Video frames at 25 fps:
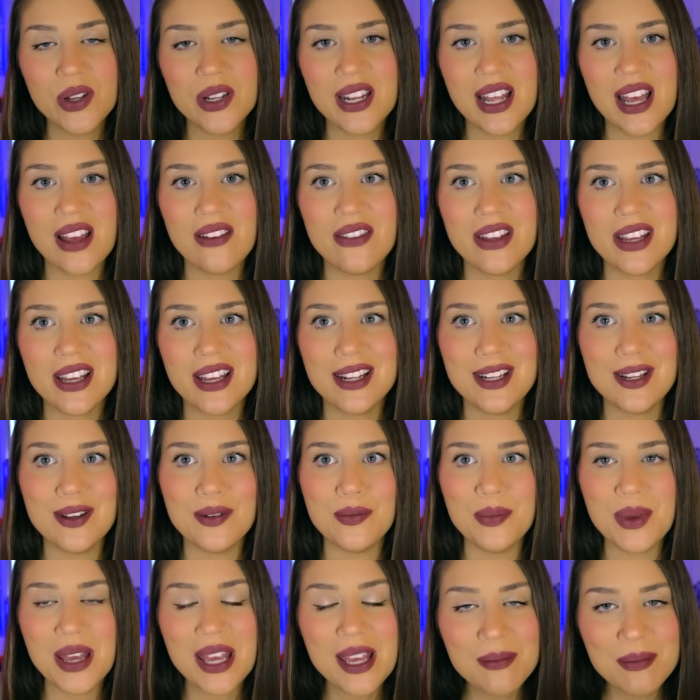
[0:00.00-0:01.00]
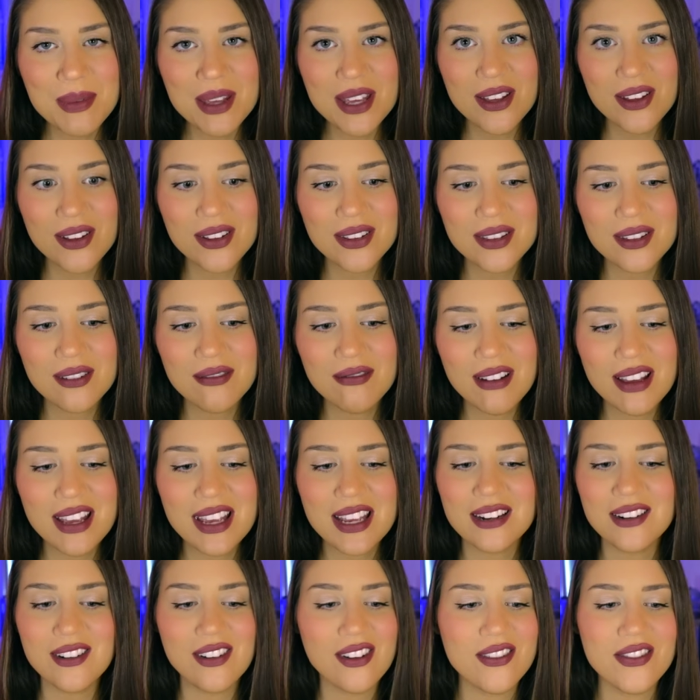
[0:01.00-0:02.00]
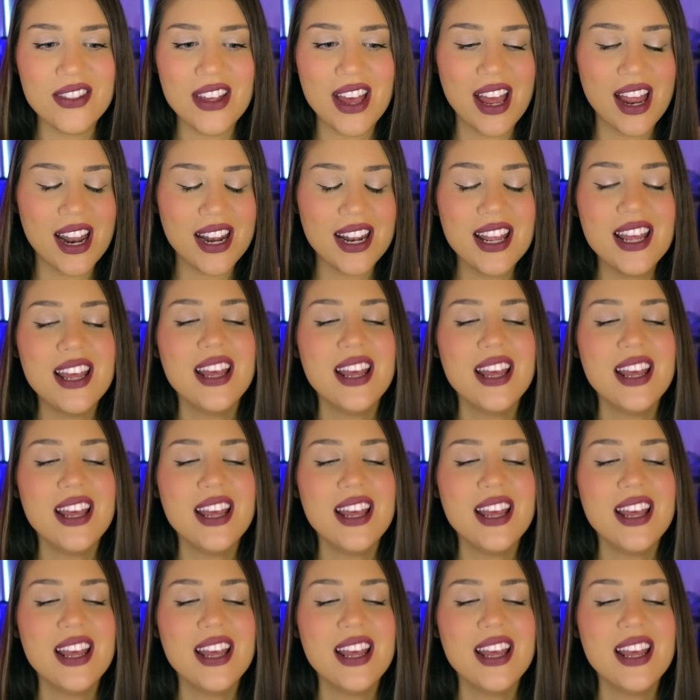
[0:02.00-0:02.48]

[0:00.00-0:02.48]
and having a new baby on the way and all that,